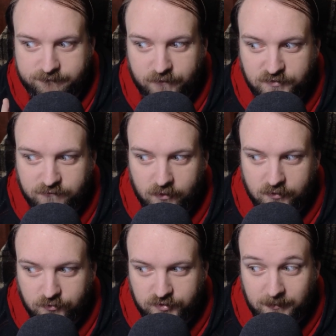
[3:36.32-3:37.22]
First of all,
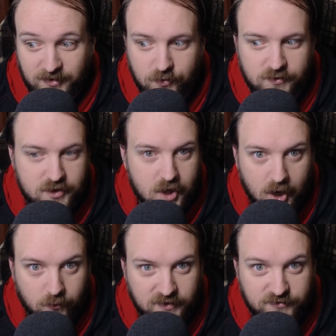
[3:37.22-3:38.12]
Uncle Jimmy, you did
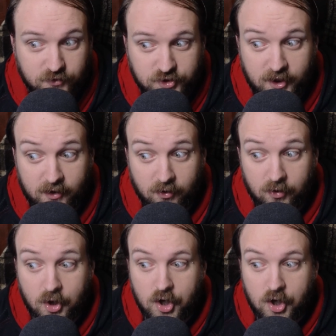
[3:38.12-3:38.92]
not research it at all.